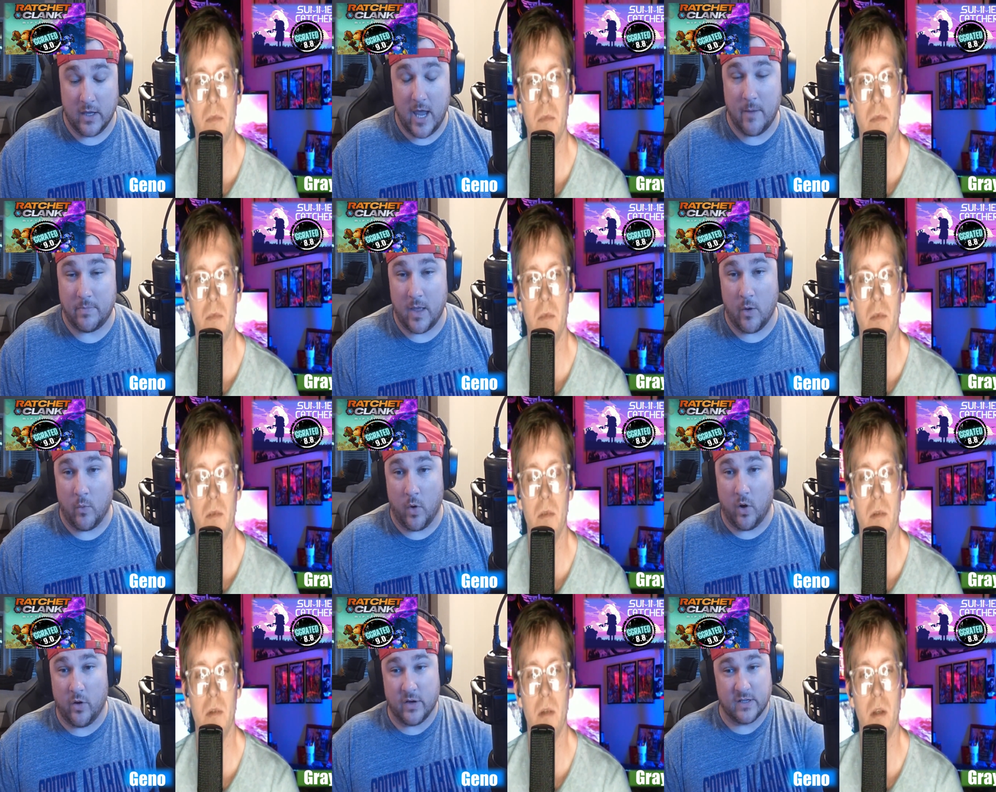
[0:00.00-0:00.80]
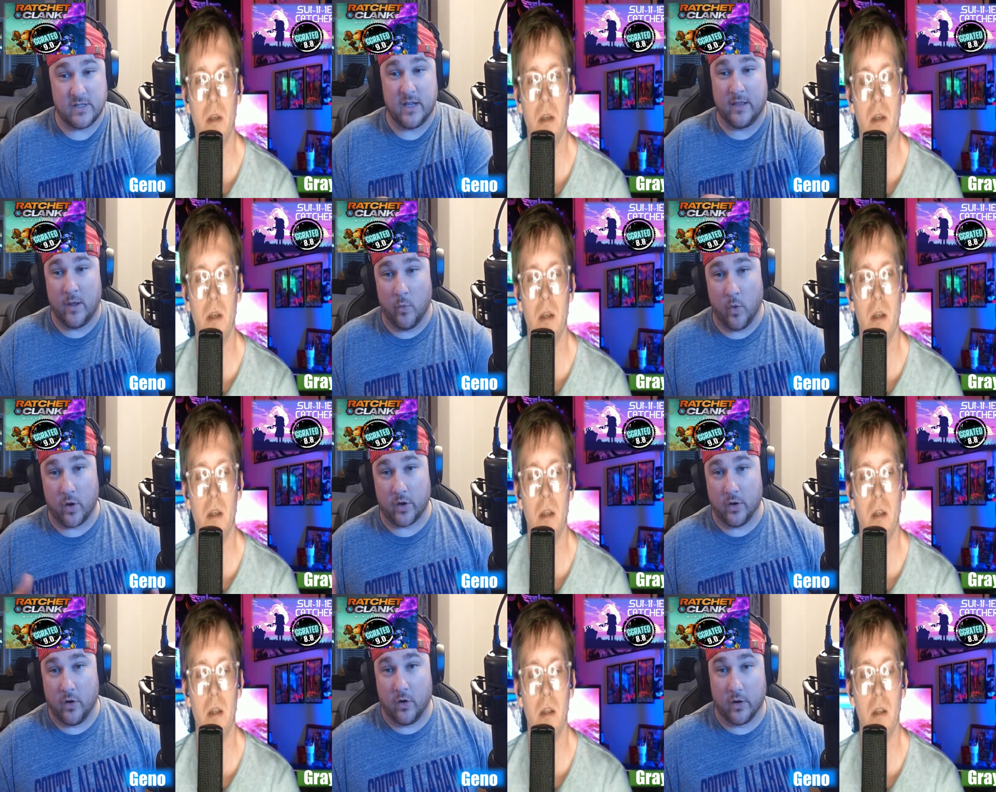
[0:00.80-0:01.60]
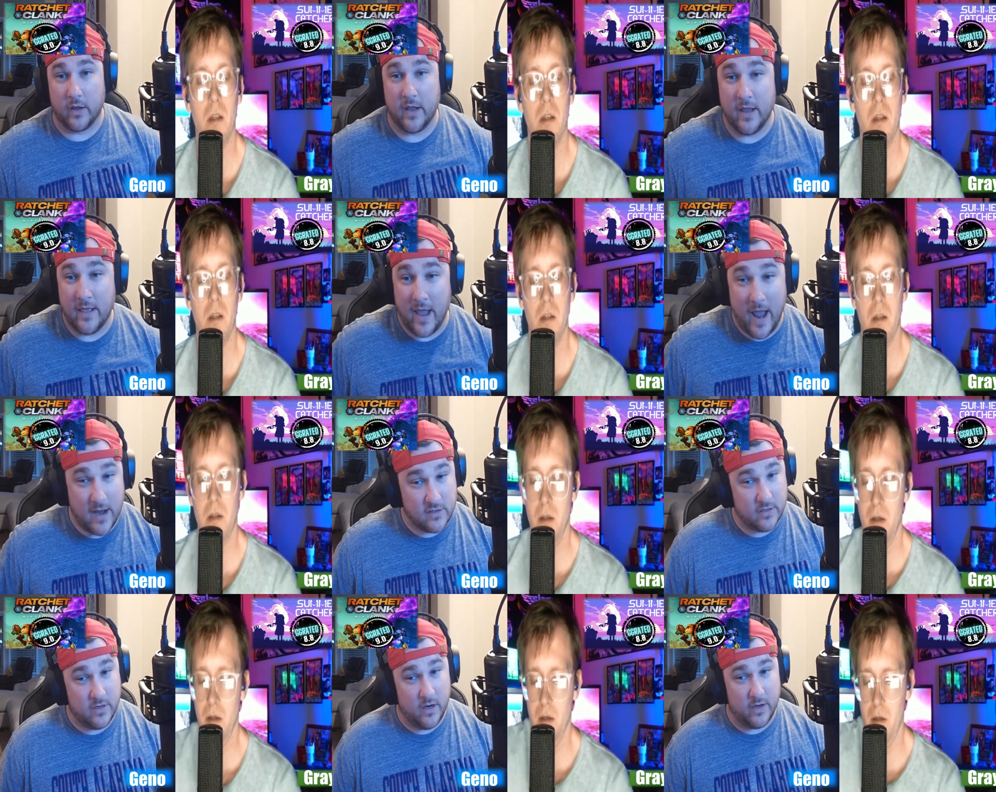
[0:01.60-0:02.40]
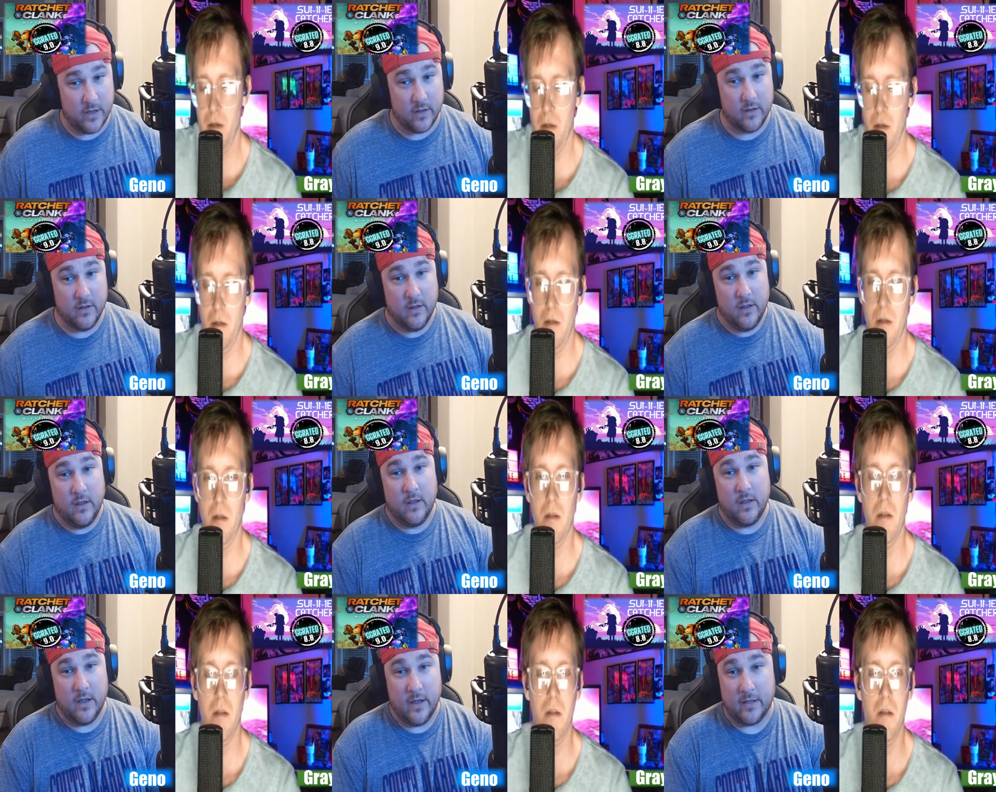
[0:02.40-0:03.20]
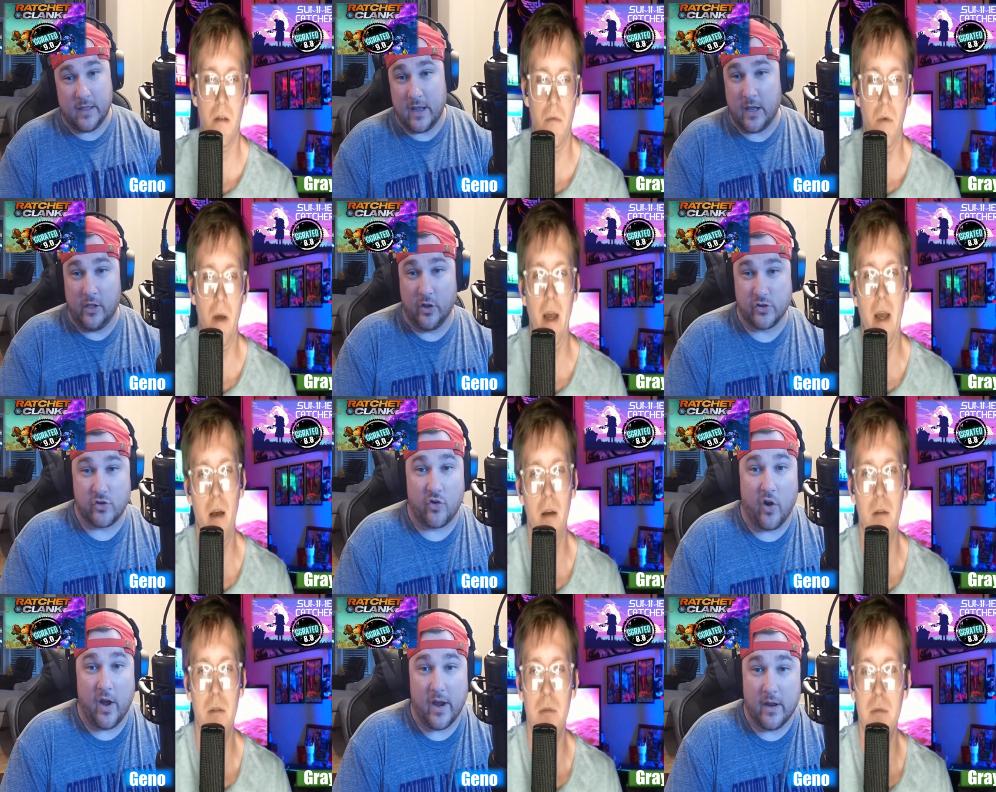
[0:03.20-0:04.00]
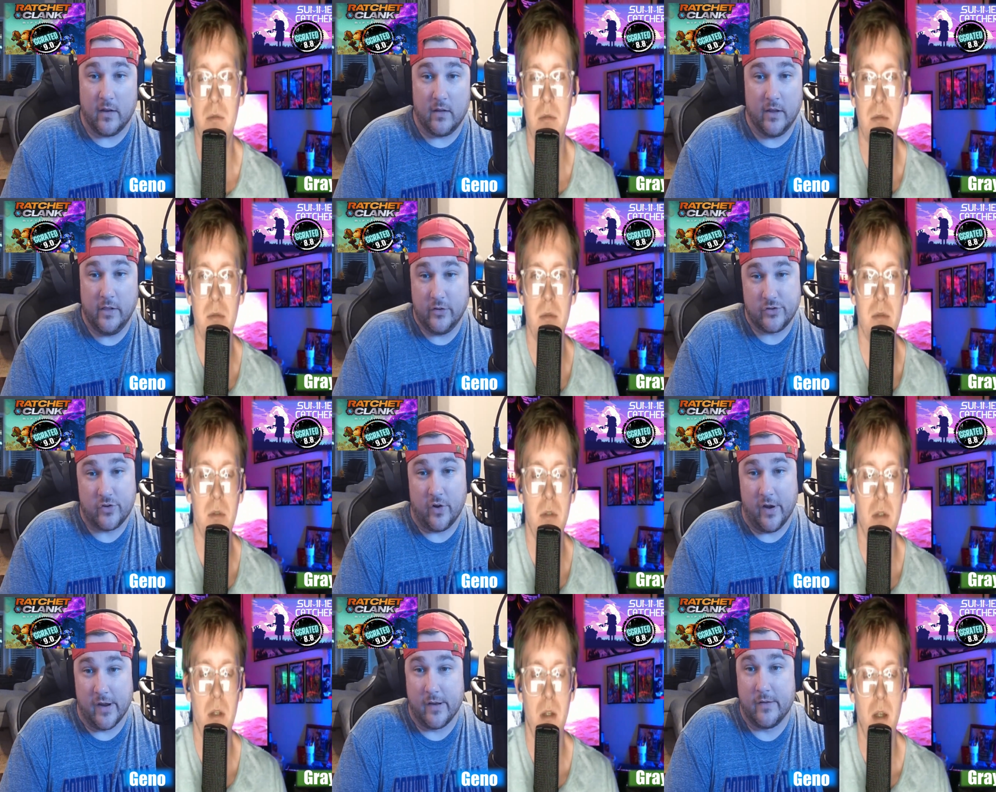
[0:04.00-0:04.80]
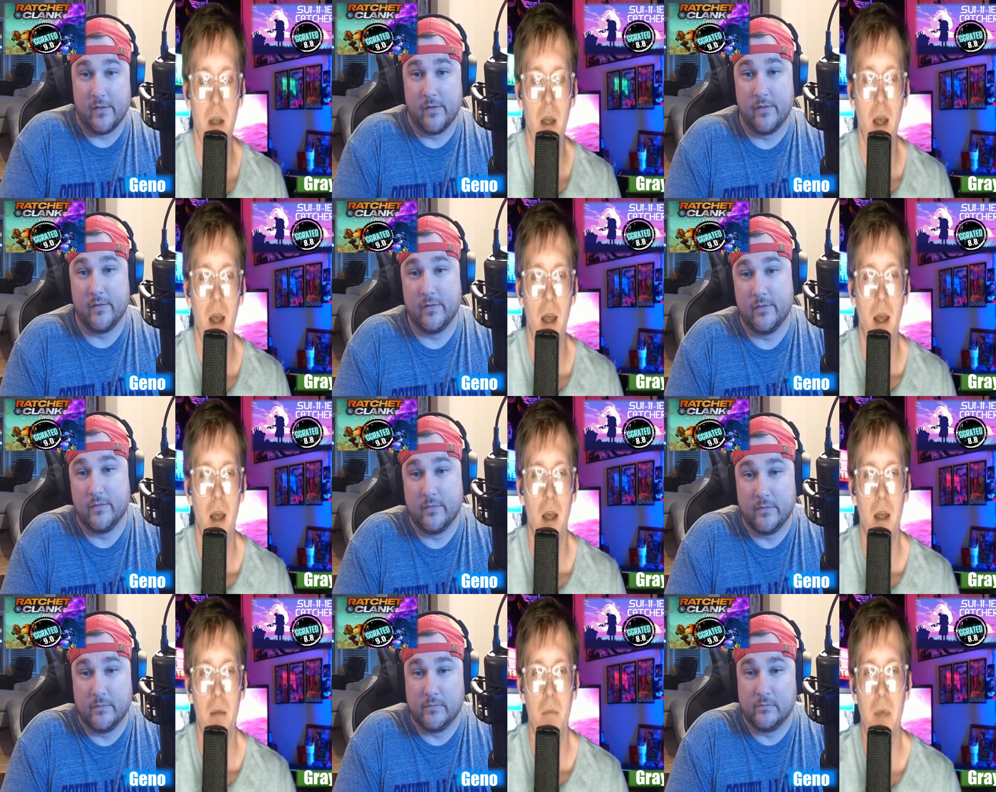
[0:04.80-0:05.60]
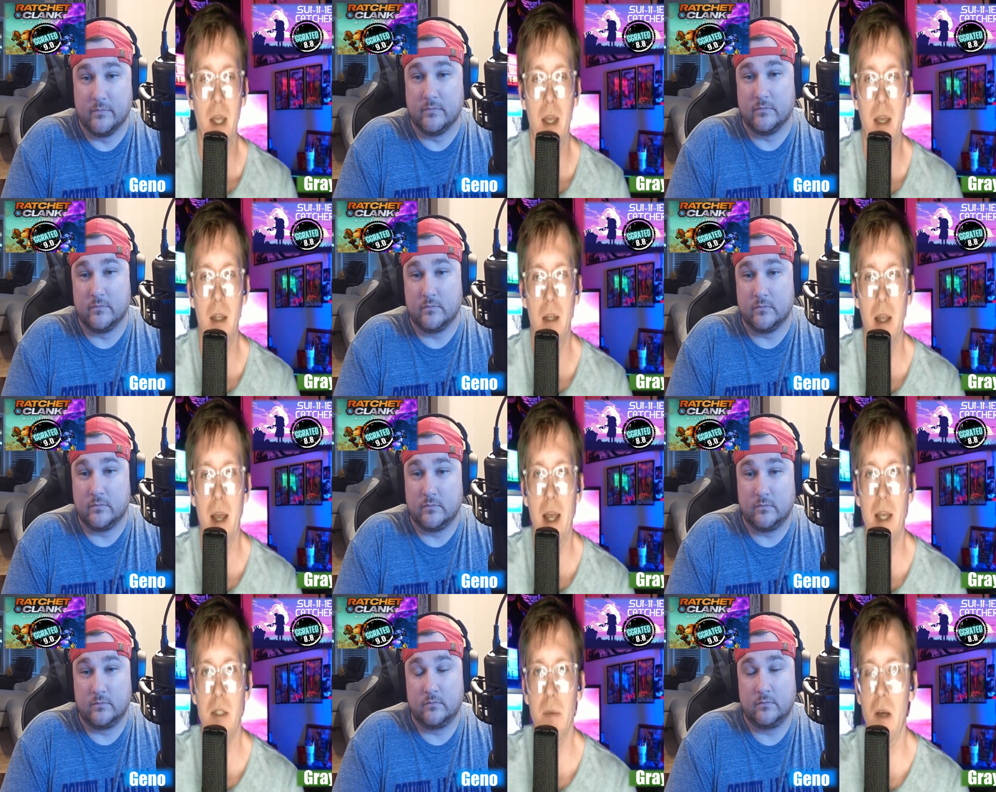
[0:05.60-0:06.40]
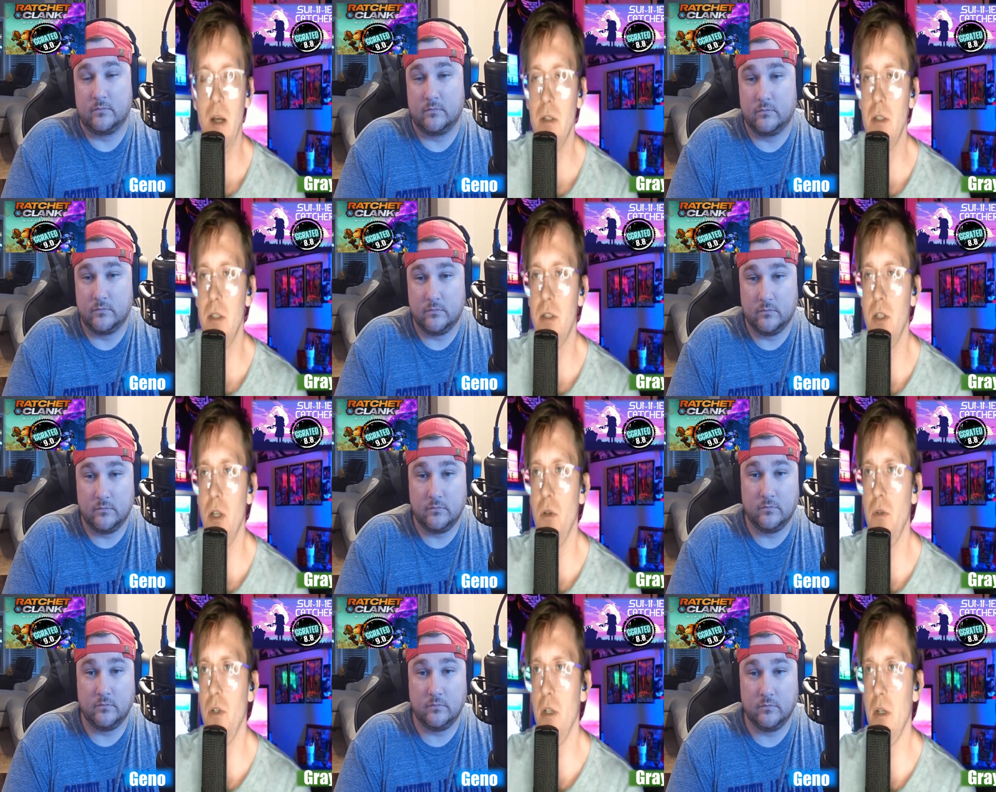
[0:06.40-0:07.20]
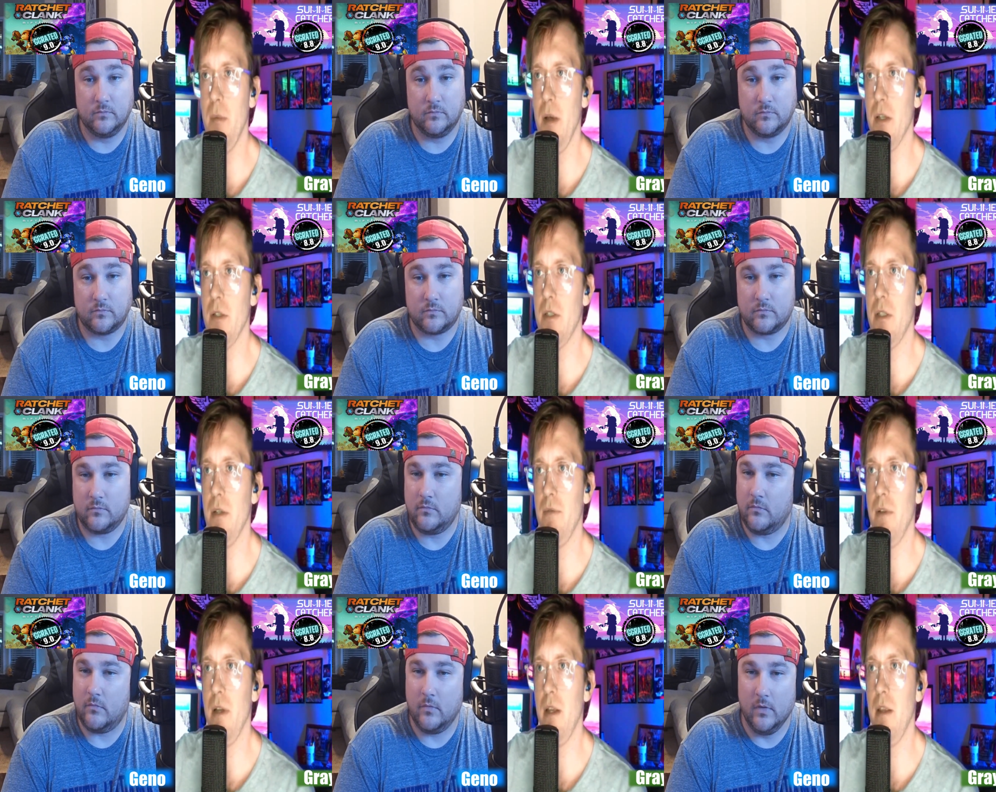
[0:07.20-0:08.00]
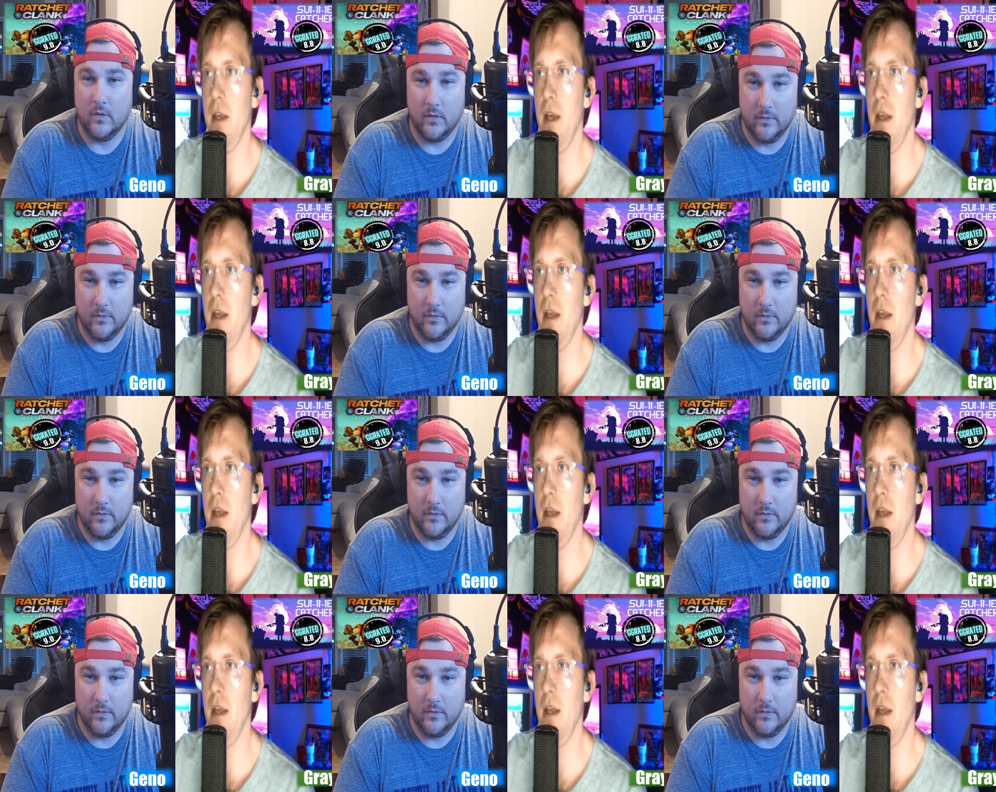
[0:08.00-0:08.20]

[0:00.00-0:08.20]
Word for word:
Speaker 1: kept their word and said they're working on it. And they actually done it. And I think it looks wow. great. It looks great.
Speaker 2: Man, Xbox is so good about stuff like